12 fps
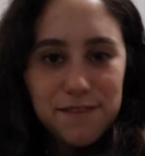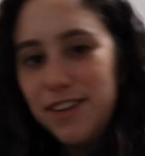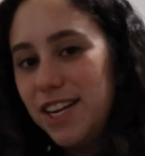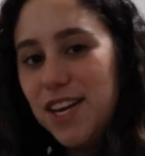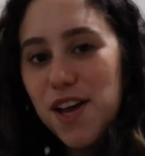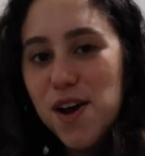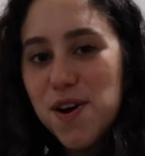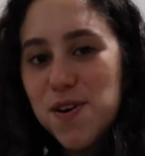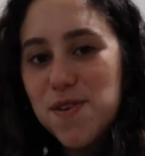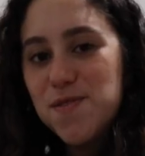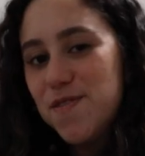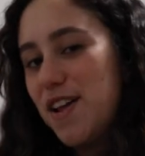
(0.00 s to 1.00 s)

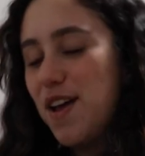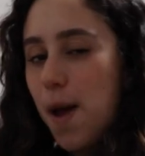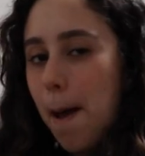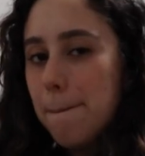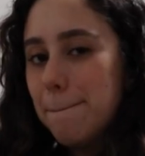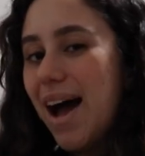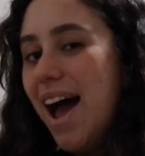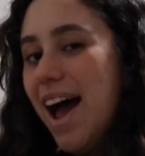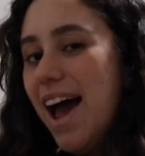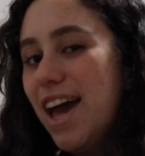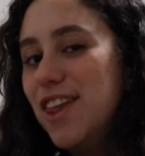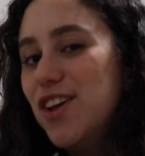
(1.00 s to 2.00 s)
video.
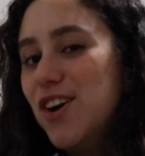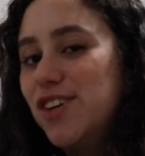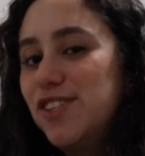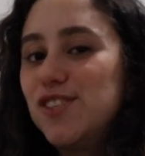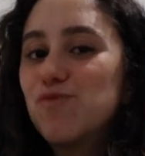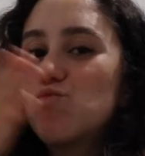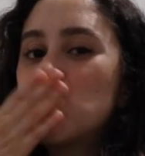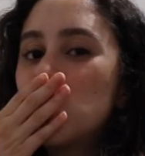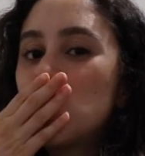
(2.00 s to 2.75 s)
Bye, adios.